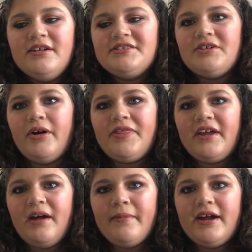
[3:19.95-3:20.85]
So I
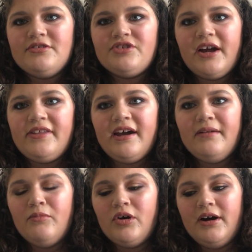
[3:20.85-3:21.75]
think I might try
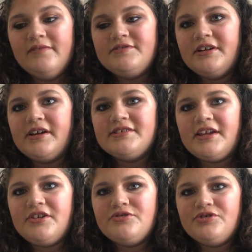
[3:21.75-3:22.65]
that more often, because I
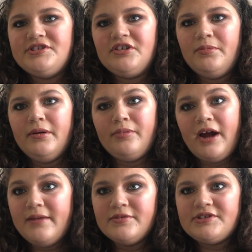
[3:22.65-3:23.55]
usually still put
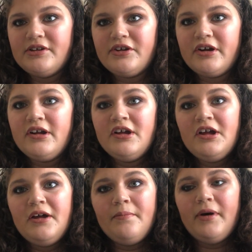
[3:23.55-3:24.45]
primers under,
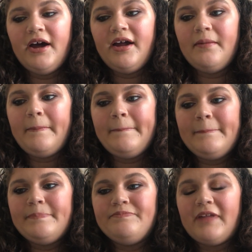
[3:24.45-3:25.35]
but
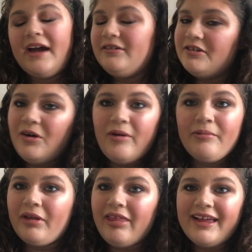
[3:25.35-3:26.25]
I don't know, I
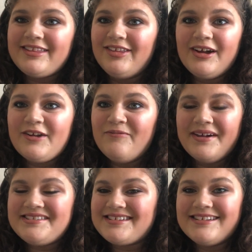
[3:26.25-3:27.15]
really like the look of
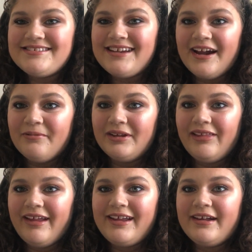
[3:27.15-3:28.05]
my skin today. I really
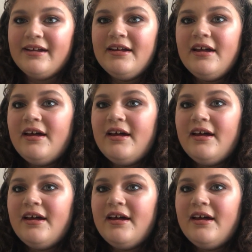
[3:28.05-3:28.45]
like it.